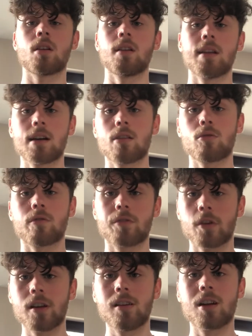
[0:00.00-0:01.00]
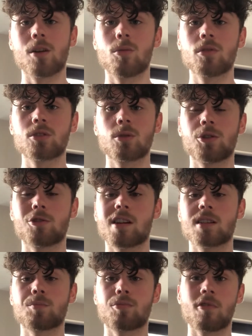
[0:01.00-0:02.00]
Now, finally, I want to
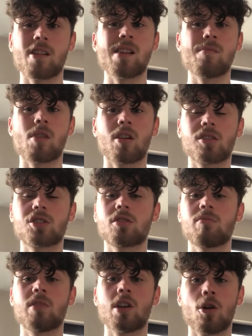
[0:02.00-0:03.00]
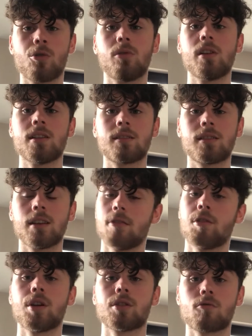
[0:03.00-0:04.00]
address pretty much the only
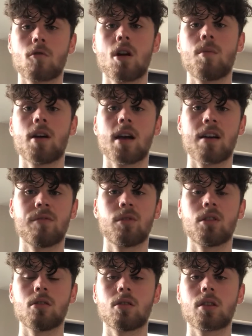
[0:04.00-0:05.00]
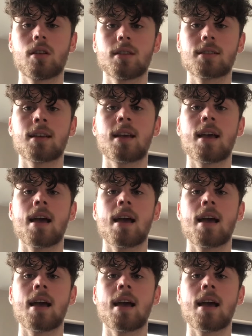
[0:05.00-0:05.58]
serious gripe I have with the Oculus,